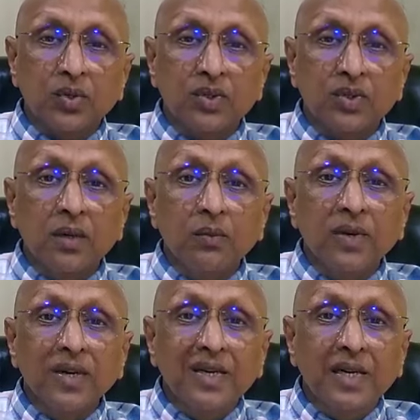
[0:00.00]
prostate
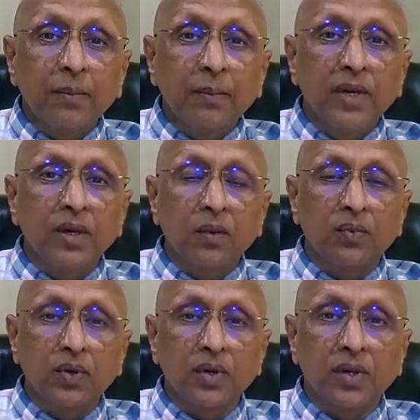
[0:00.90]
with dribbling
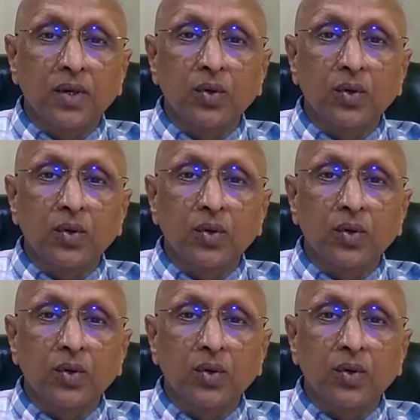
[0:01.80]
of urine.